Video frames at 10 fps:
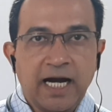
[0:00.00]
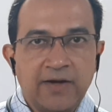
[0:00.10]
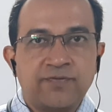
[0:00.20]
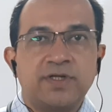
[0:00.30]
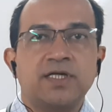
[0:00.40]

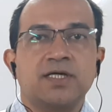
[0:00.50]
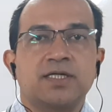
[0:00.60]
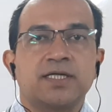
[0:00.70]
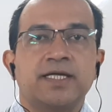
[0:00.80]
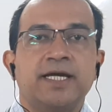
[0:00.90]
after
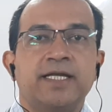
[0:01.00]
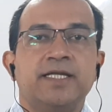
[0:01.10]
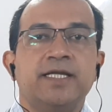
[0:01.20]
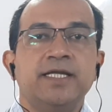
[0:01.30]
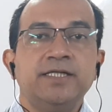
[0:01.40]

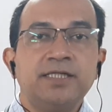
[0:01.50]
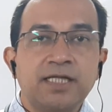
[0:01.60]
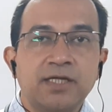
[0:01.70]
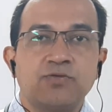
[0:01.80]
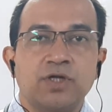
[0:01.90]
an
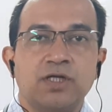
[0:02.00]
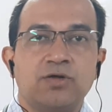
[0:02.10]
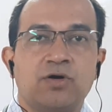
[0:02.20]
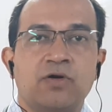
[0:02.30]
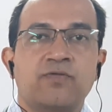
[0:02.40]

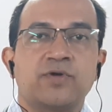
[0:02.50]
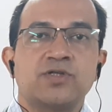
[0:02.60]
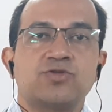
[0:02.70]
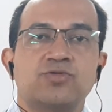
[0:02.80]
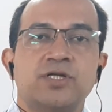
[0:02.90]
interval of,
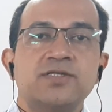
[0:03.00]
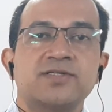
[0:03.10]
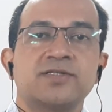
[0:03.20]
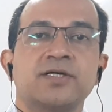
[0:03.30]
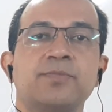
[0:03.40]

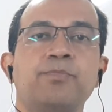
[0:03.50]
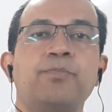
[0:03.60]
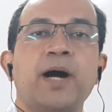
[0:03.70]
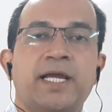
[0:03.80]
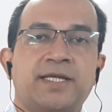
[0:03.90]
students,
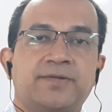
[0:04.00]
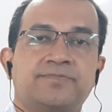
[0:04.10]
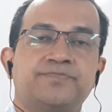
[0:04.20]
pi.